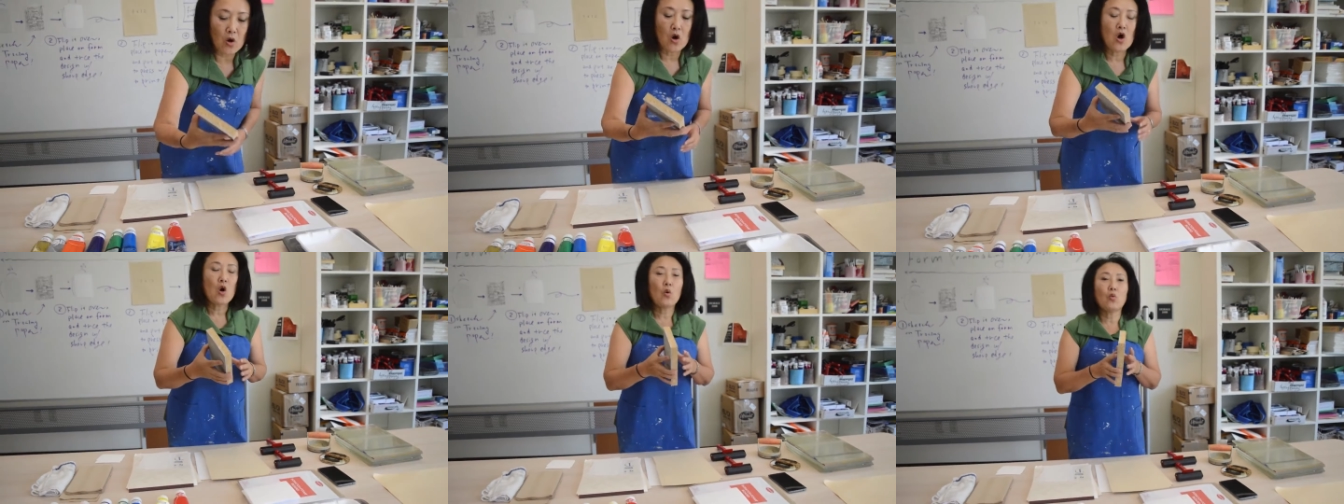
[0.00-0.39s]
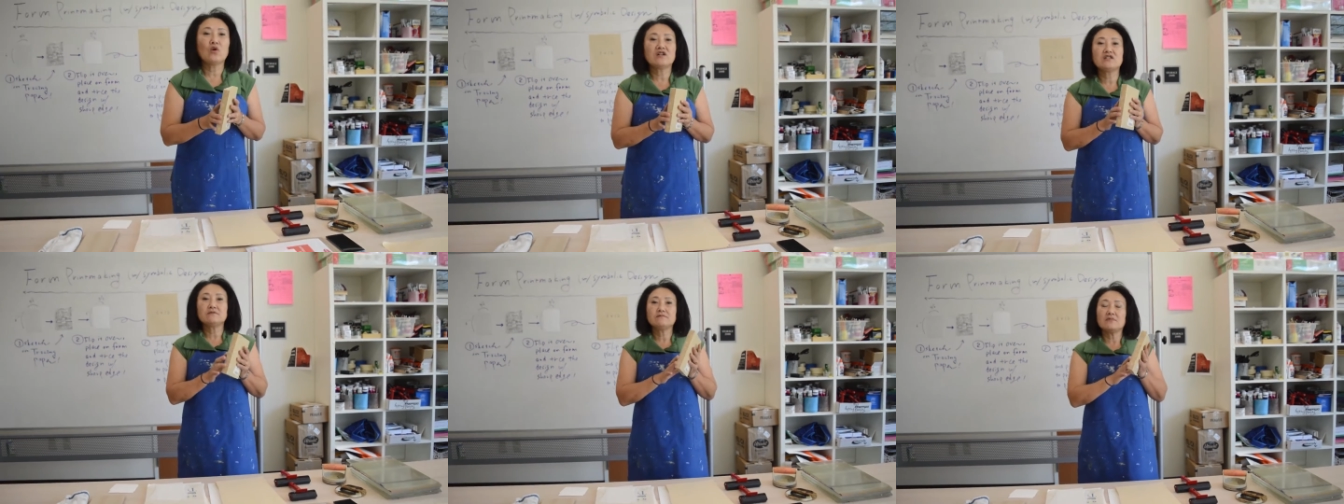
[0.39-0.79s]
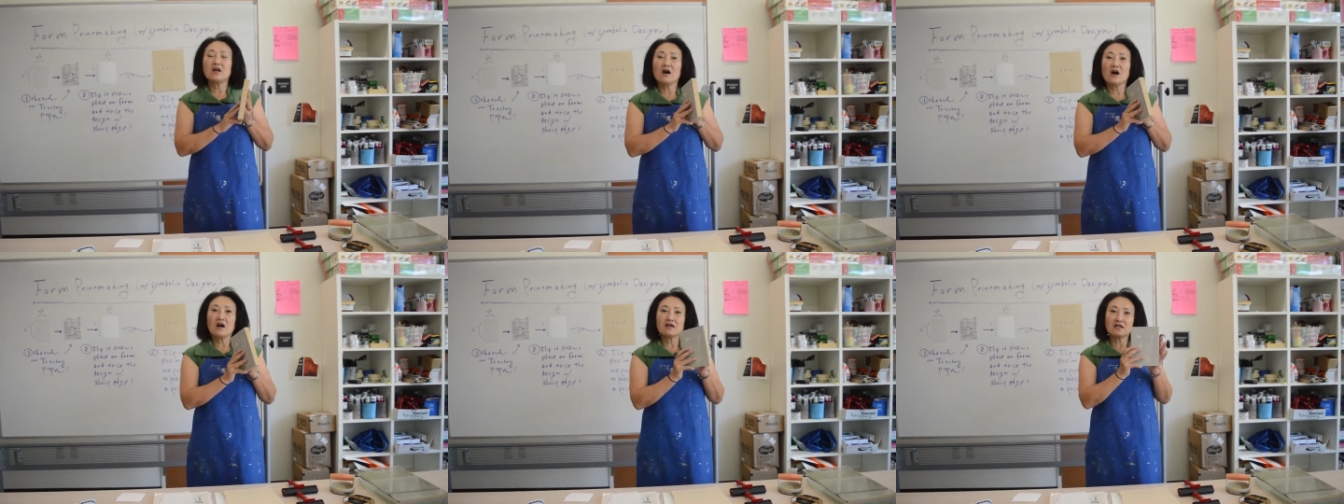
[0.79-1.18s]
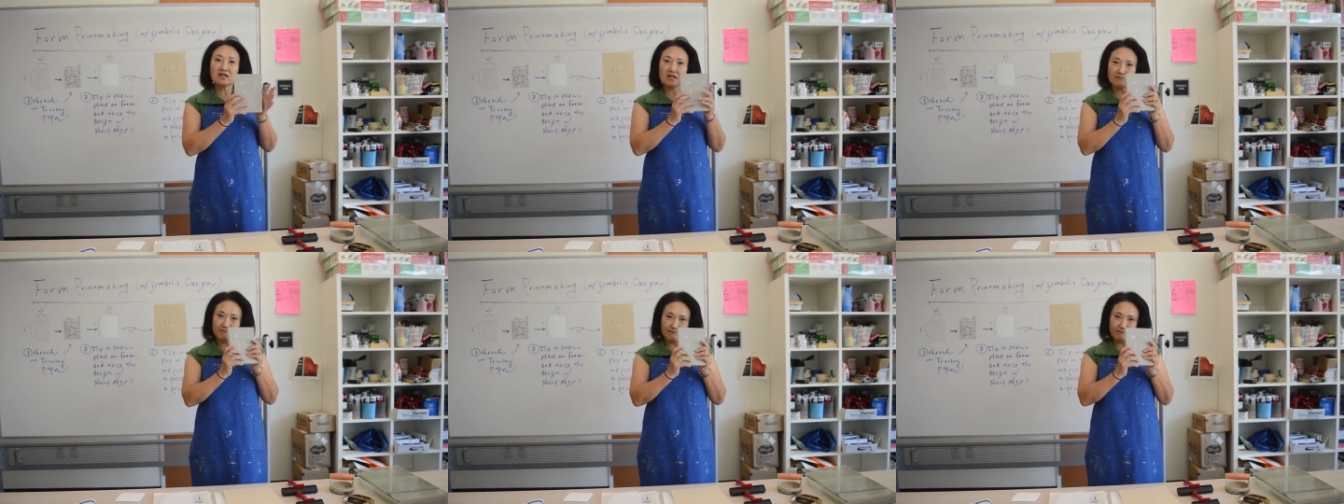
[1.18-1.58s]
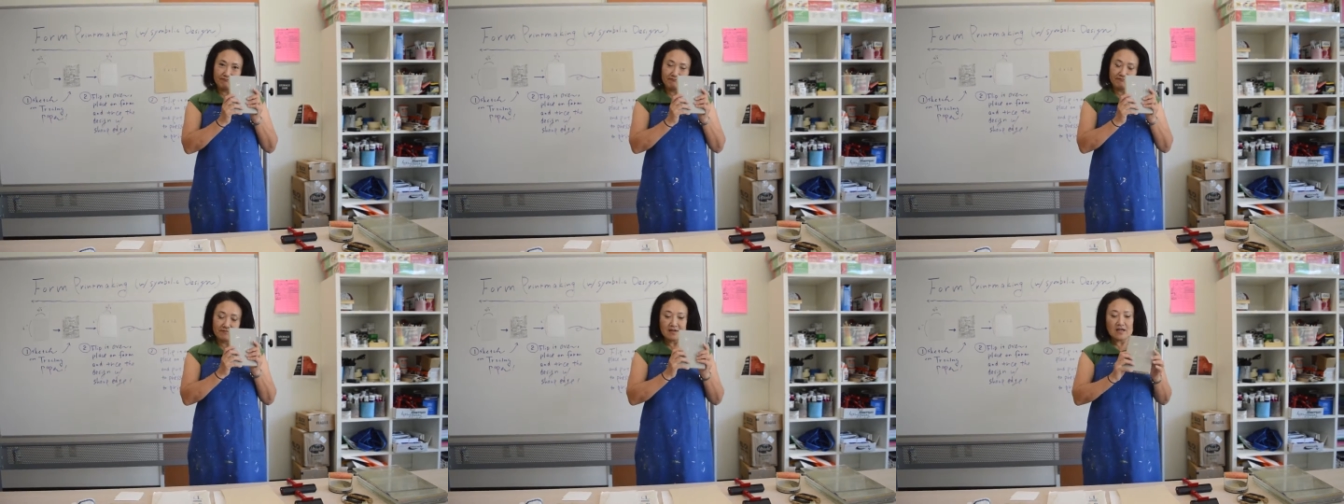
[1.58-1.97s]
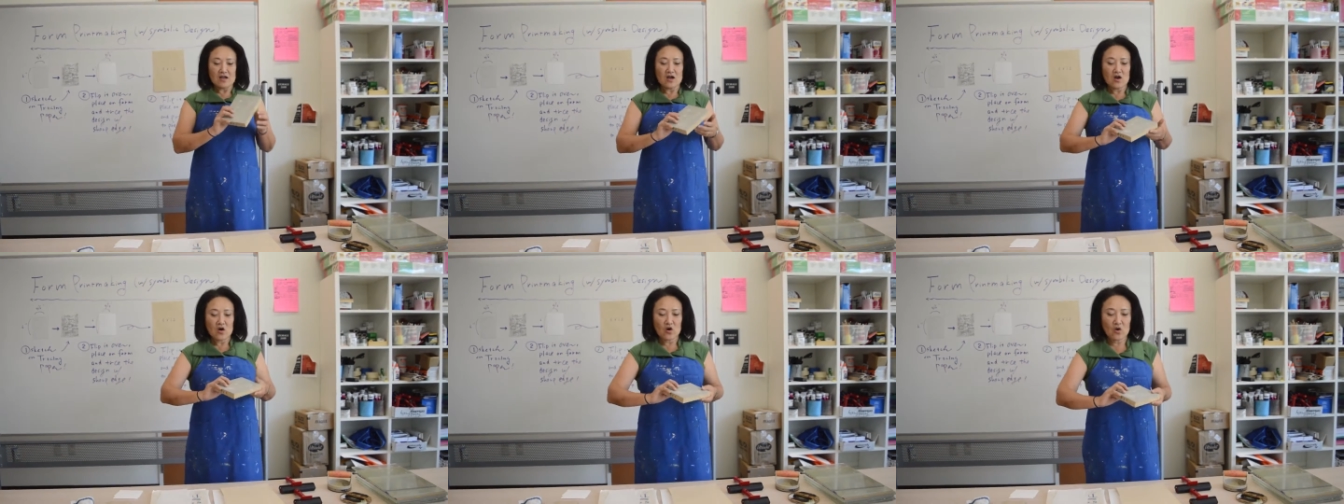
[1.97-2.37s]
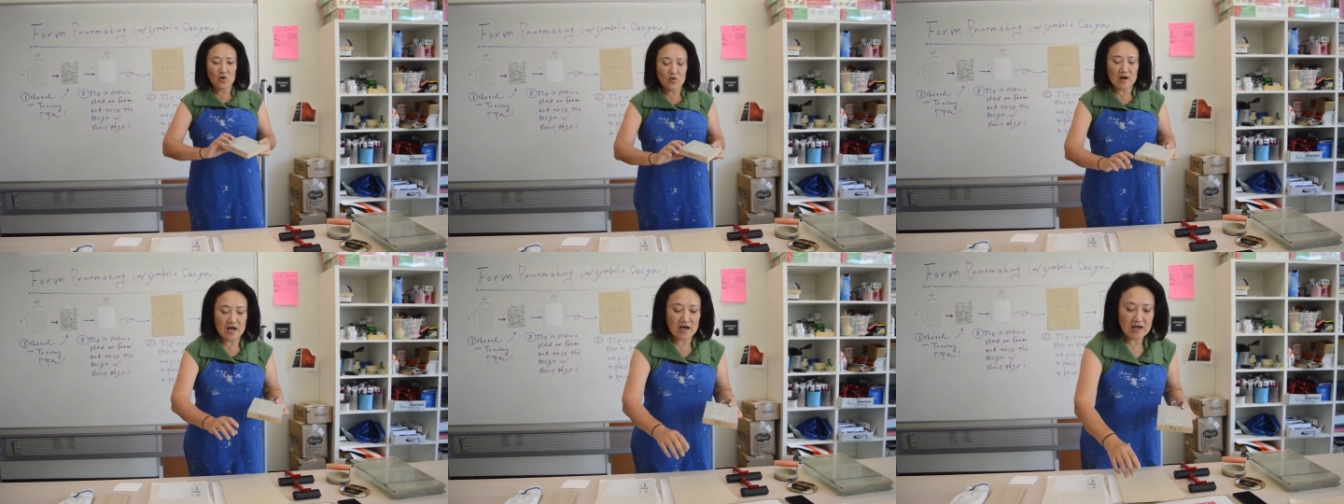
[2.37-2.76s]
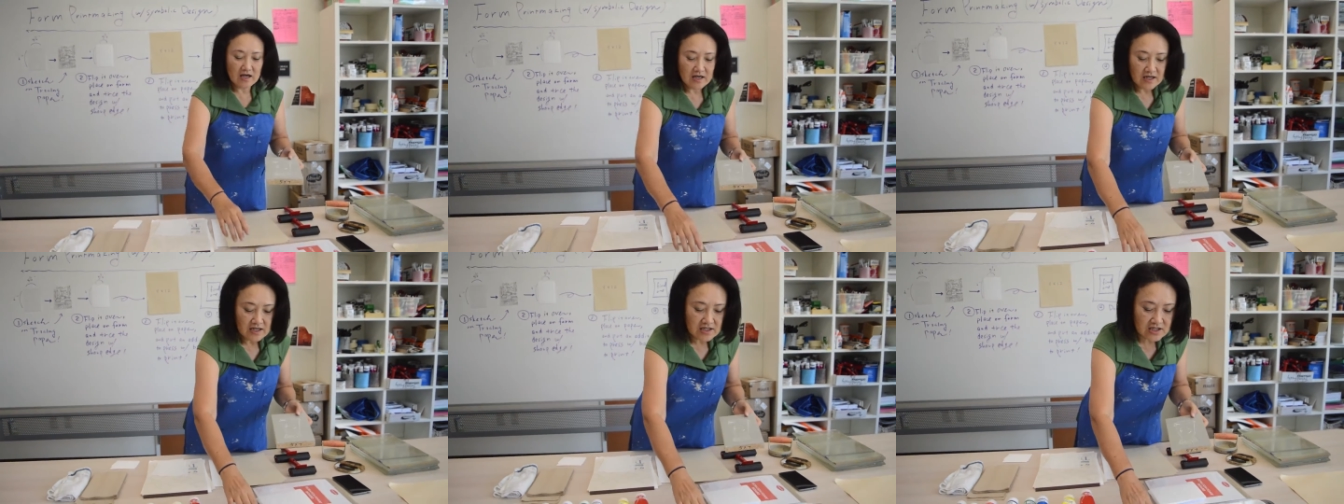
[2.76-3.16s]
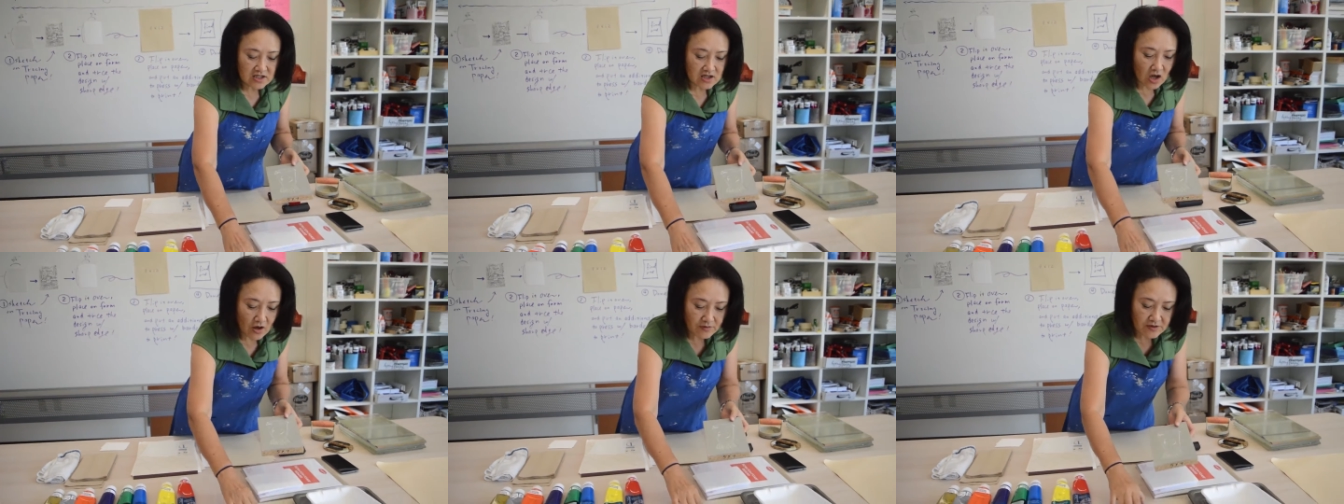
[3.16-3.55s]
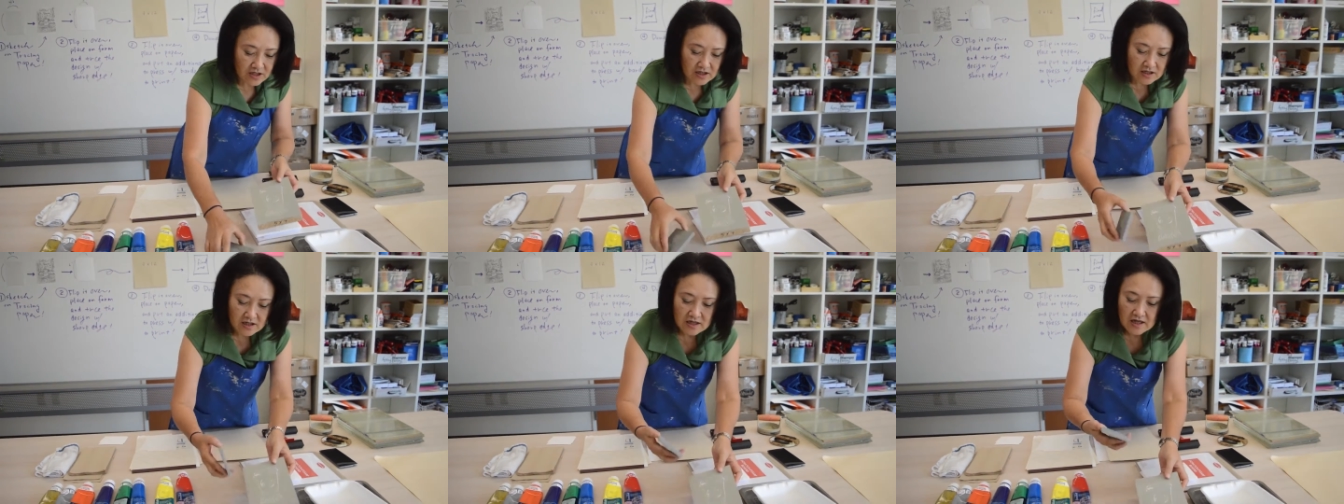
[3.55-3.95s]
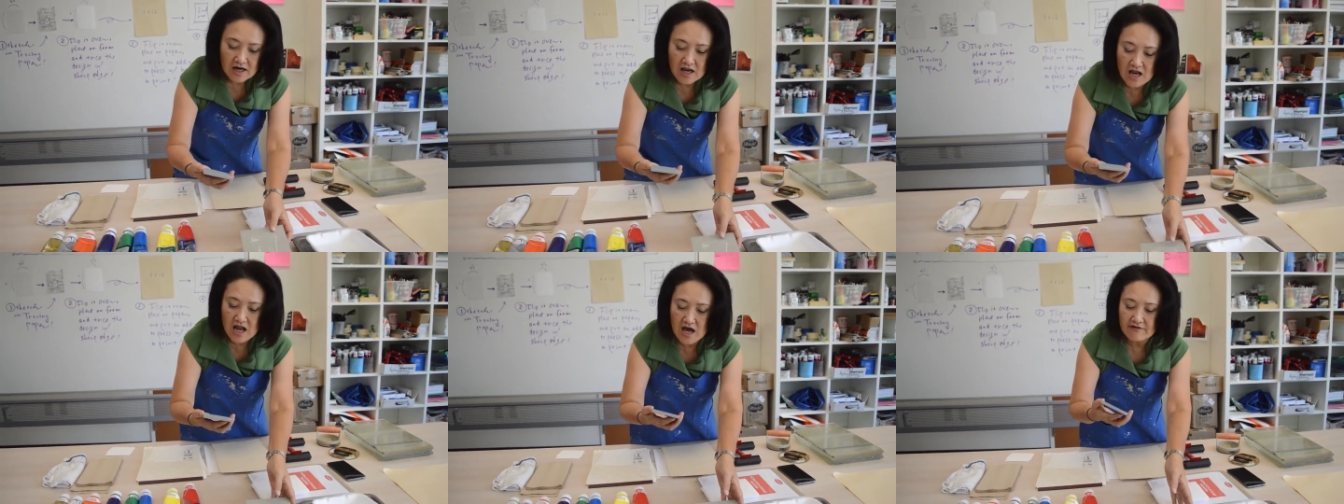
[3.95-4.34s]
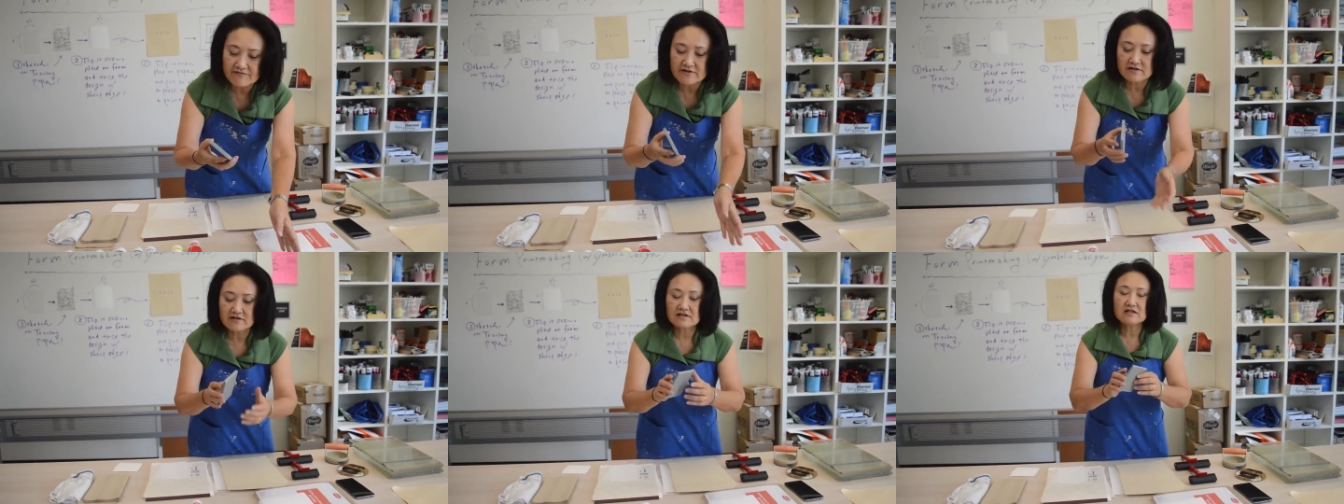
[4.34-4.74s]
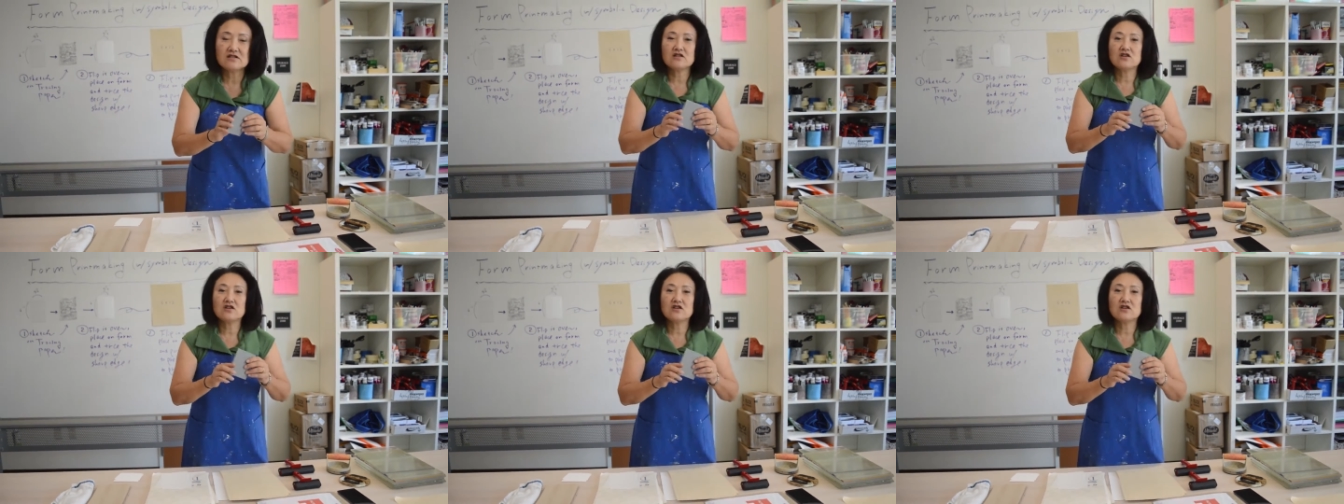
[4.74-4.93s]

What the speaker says: a wooden block or soft rubber